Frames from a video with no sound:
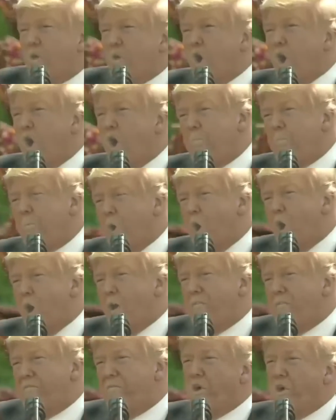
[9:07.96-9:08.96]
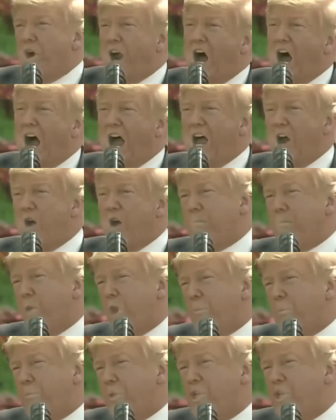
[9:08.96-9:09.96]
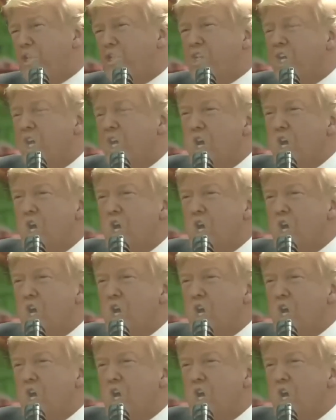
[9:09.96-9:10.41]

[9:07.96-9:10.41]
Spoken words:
all born for a higher purpose,